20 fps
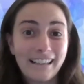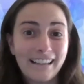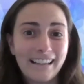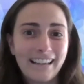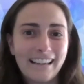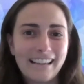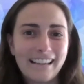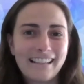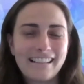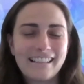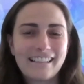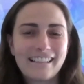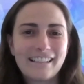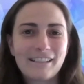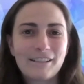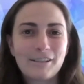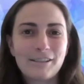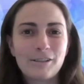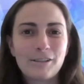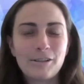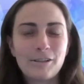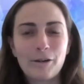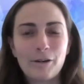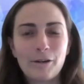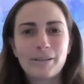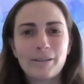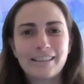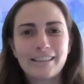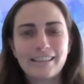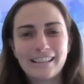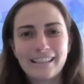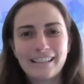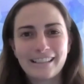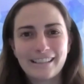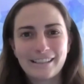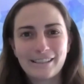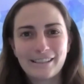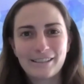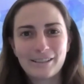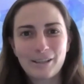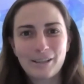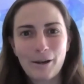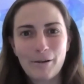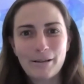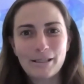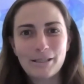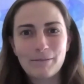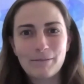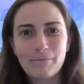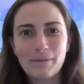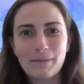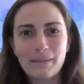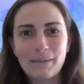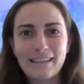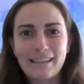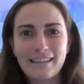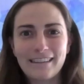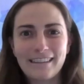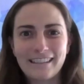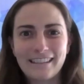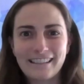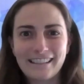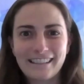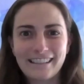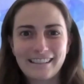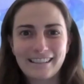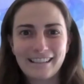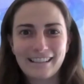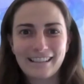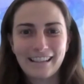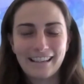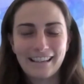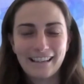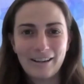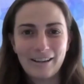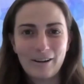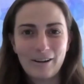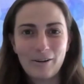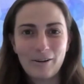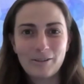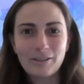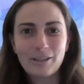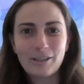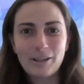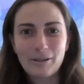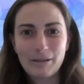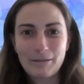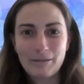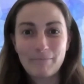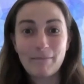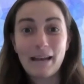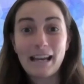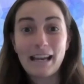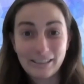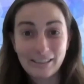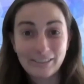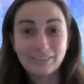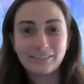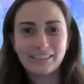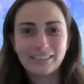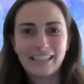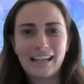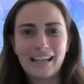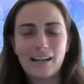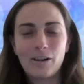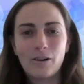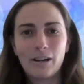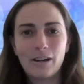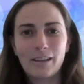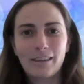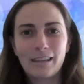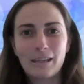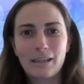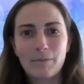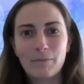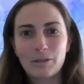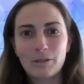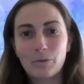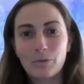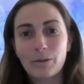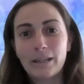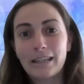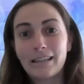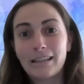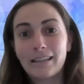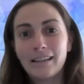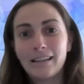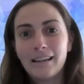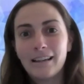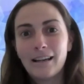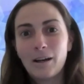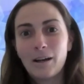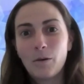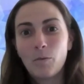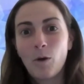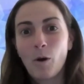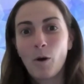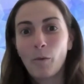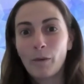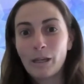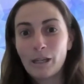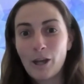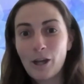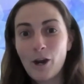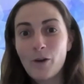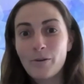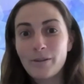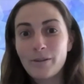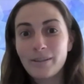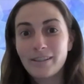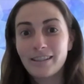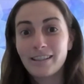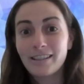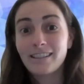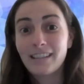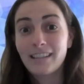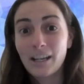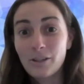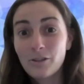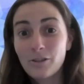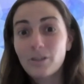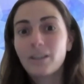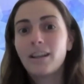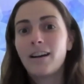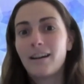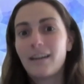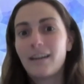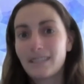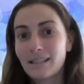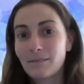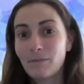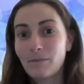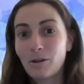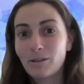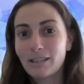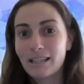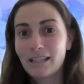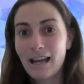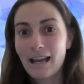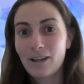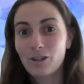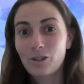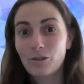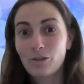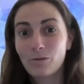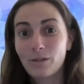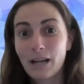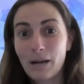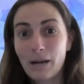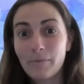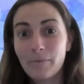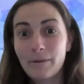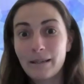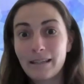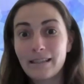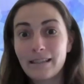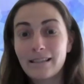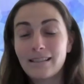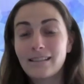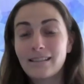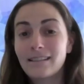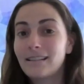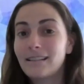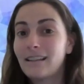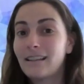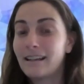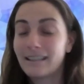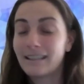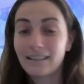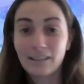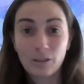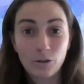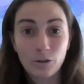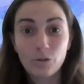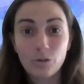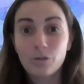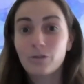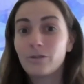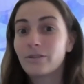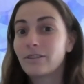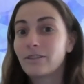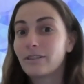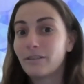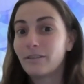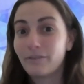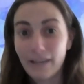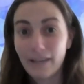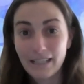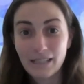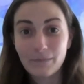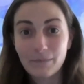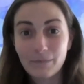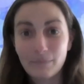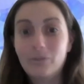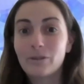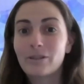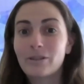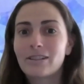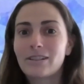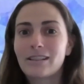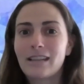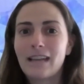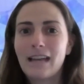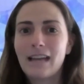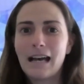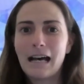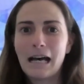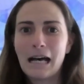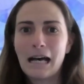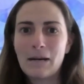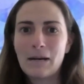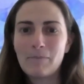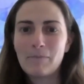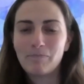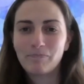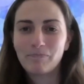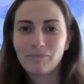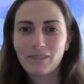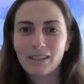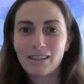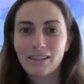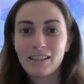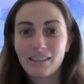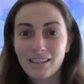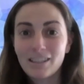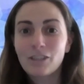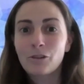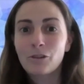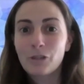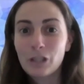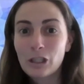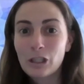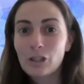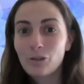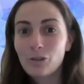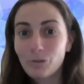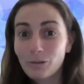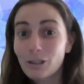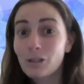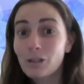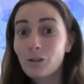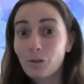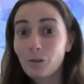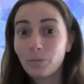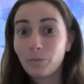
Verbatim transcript: And you know, it's it's going to be this ongoing battle now. I think between what we know as the centralized multinational companies like the Googles and the Facebooks, um, the, the, traditional digital